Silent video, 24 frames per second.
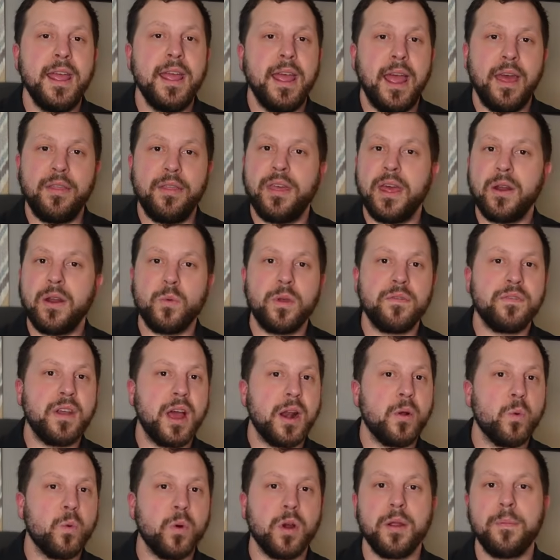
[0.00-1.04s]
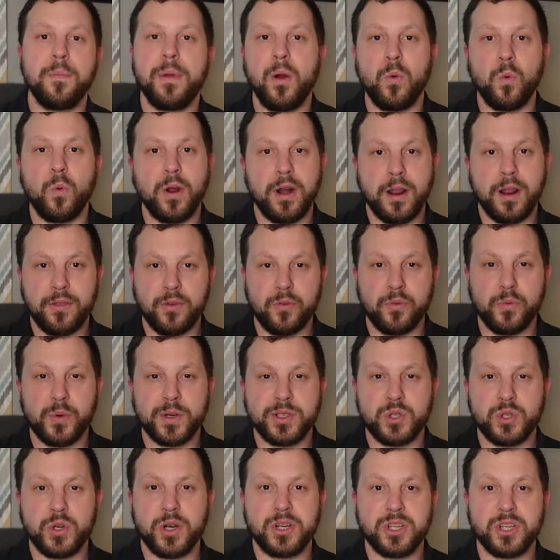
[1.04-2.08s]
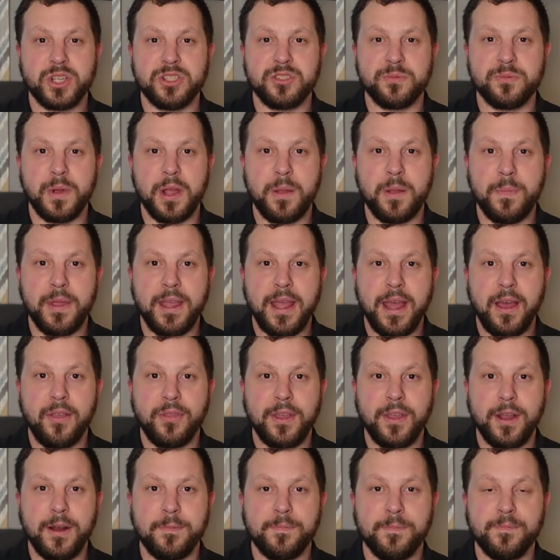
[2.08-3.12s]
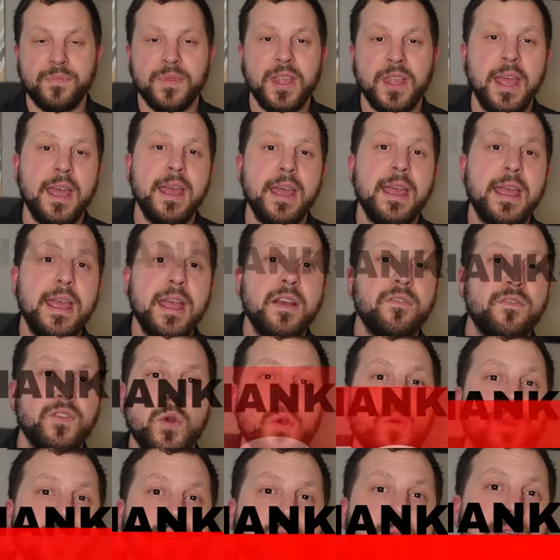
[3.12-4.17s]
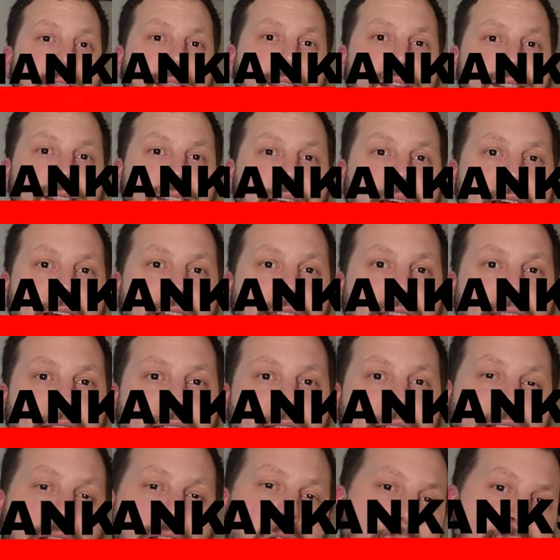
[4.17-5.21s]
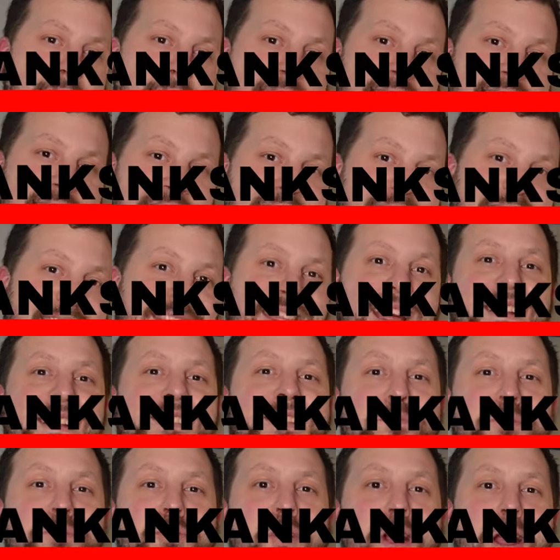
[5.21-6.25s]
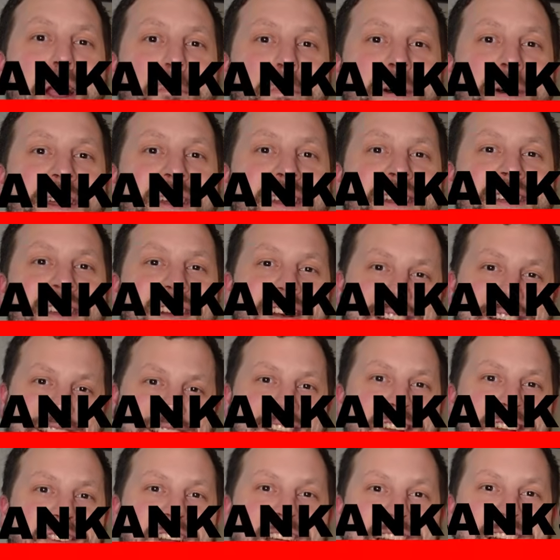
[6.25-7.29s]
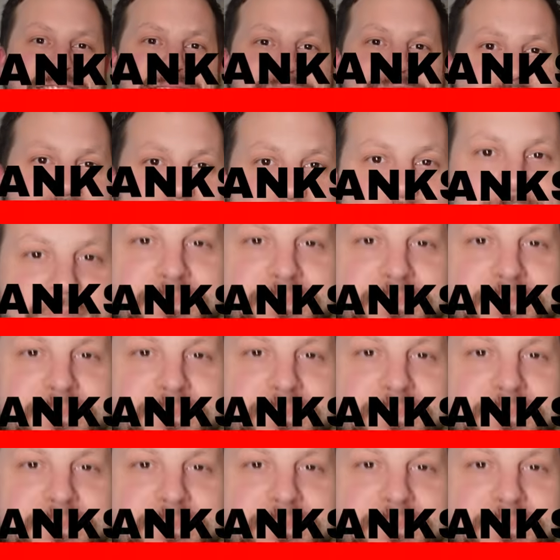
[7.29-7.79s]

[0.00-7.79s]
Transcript: And then we've got to worry about what other restrictions might be out there. If you enjoyed this content, go ahead, hit that subscribe button. Until next time.